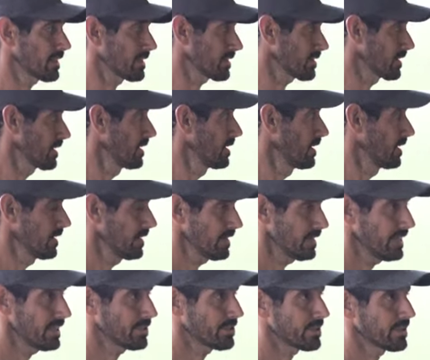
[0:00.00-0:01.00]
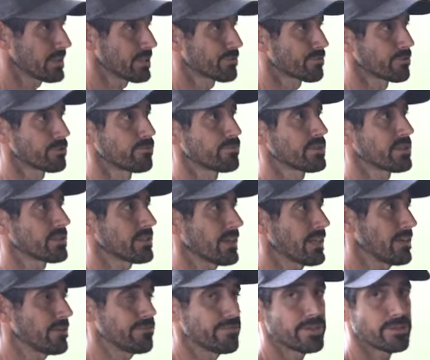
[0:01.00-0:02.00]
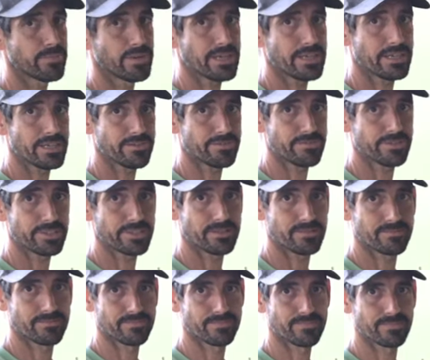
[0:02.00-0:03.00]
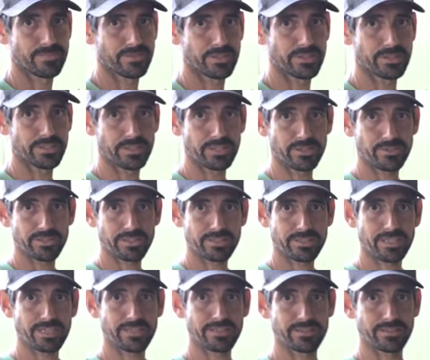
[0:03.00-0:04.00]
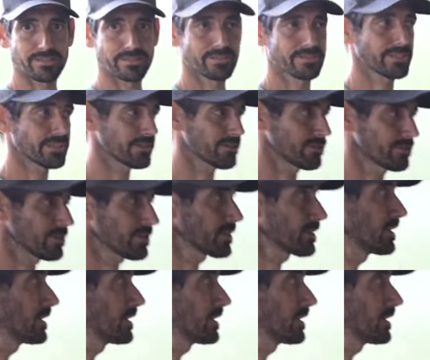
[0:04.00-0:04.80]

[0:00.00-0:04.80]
this. Each of these rooms is 8 feet by 8 feet. You can go inside and take a look.